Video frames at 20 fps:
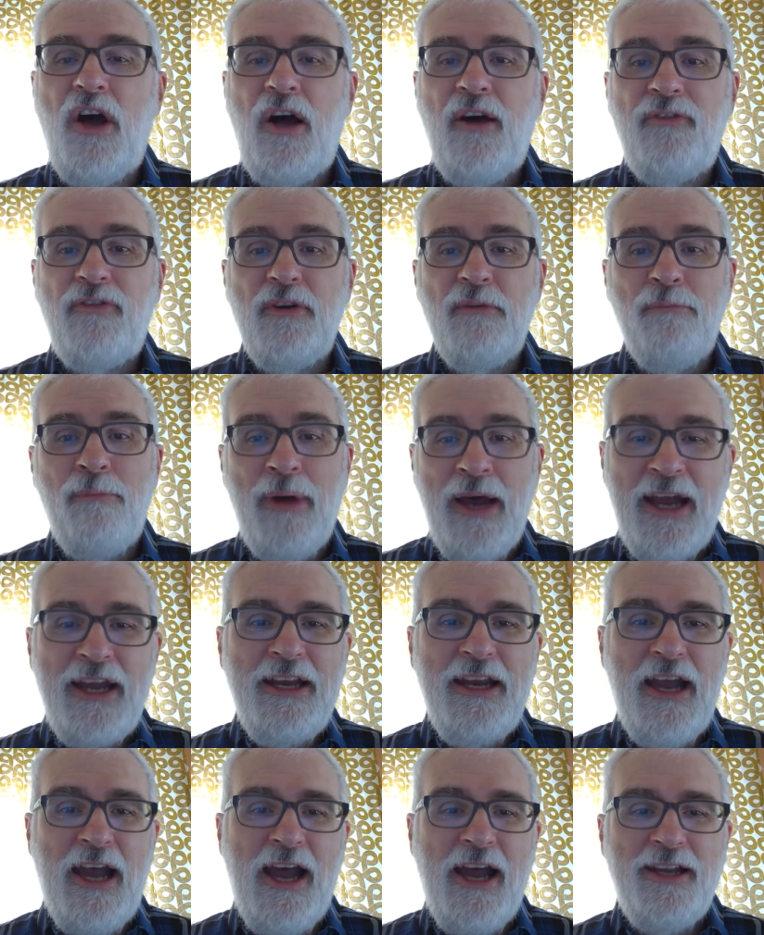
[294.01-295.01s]
offered by
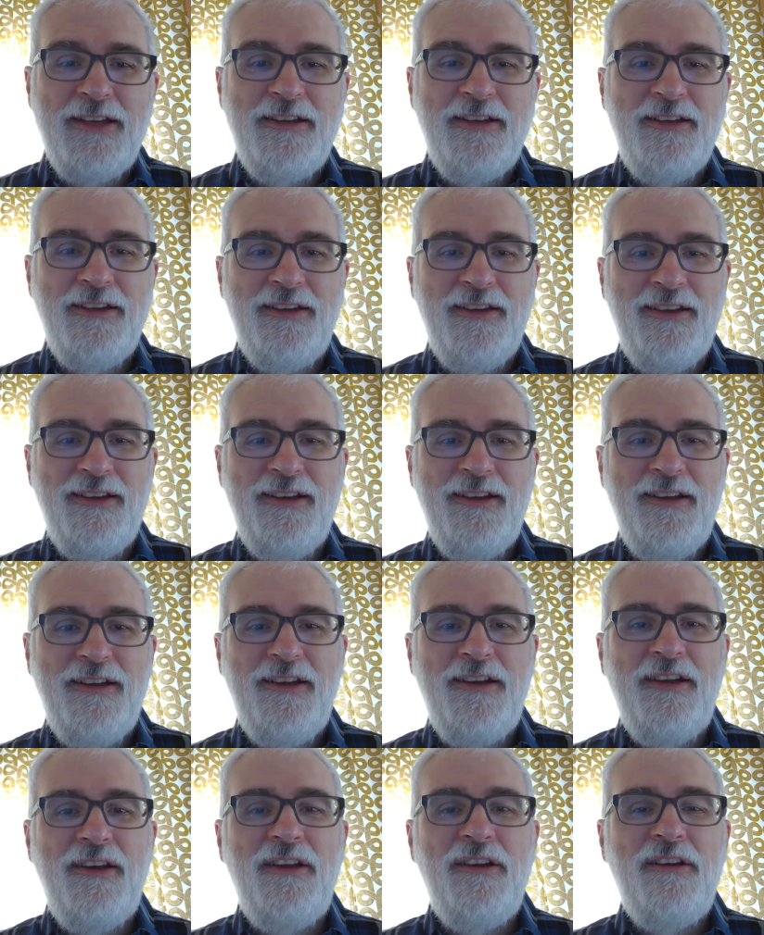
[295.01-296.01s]
God
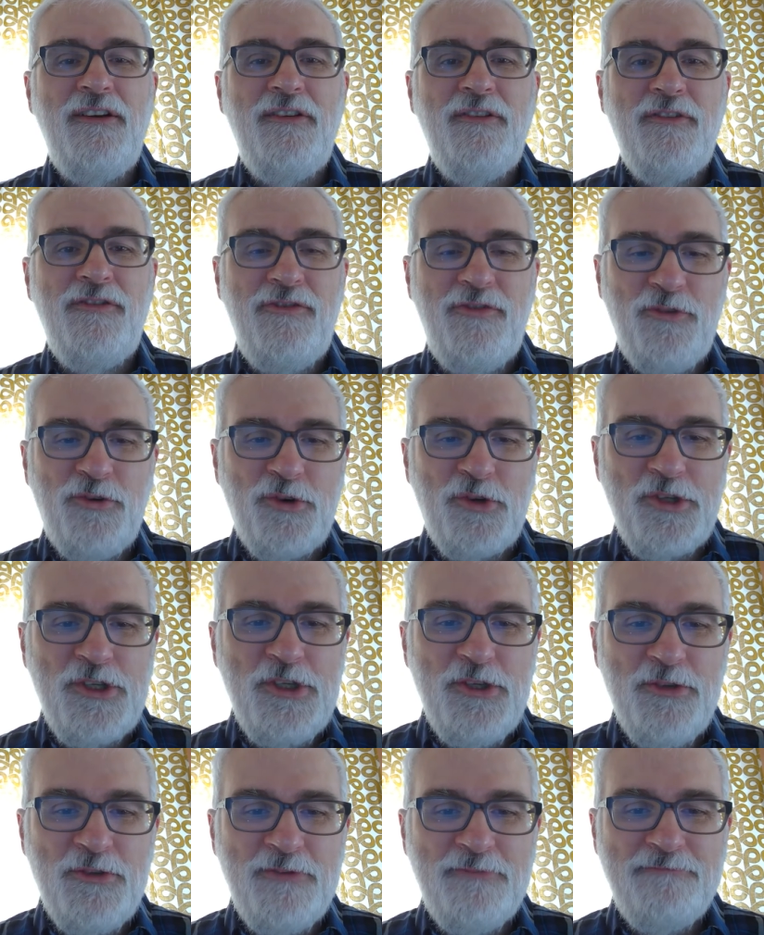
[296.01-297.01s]
for
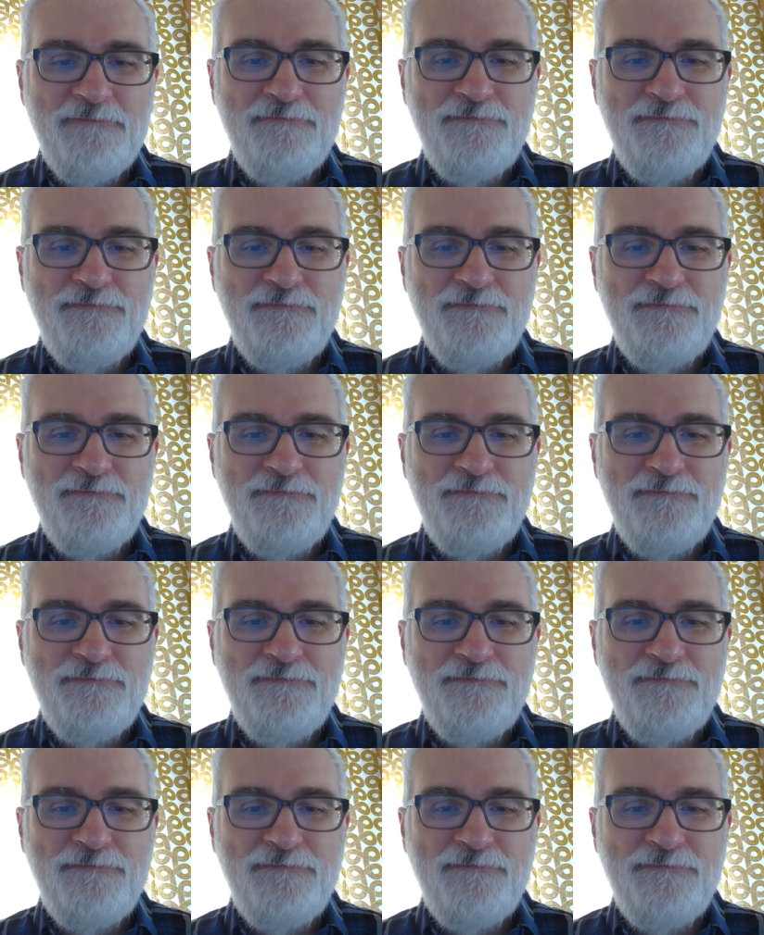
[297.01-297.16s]
you.